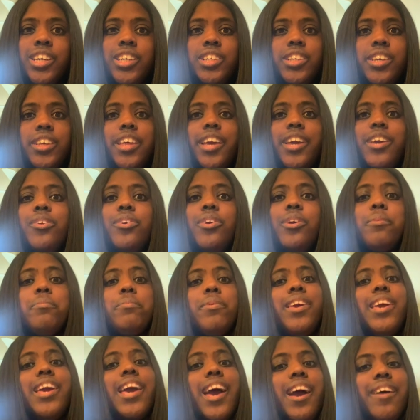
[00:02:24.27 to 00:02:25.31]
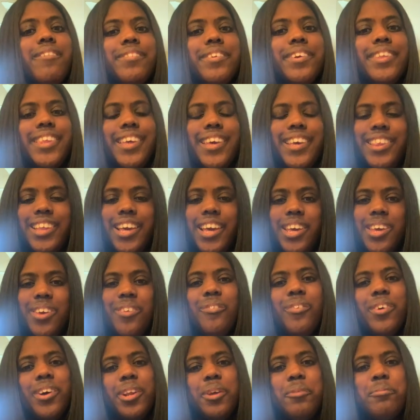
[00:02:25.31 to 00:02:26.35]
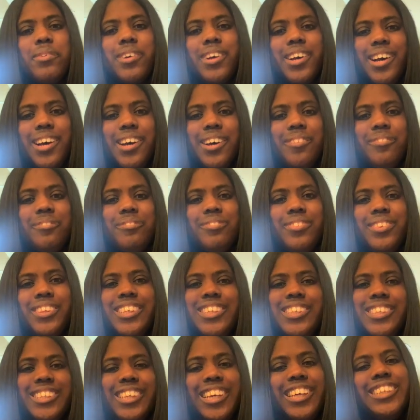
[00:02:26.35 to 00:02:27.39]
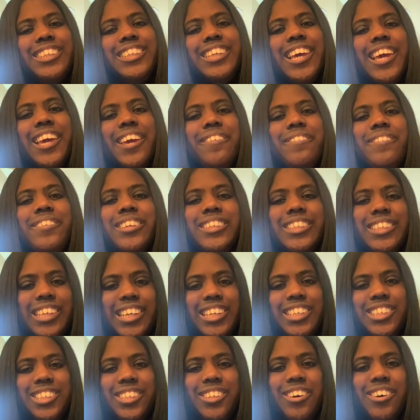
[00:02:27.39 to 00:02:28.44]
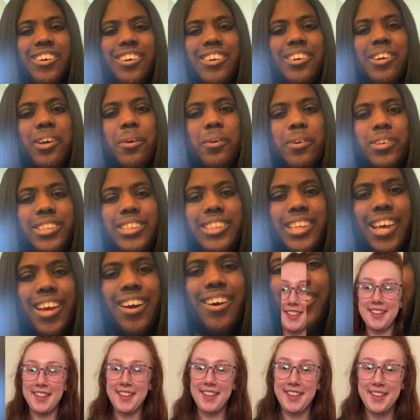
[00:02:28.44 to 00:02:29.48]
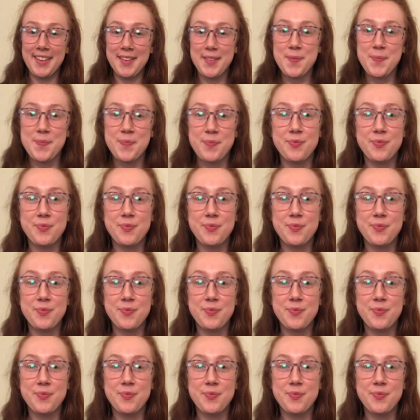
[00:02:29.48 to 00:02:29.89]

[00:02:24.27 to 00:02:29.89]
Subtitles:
so that you can be everything that you want to become. Stay safe, stay strong, stay awesome.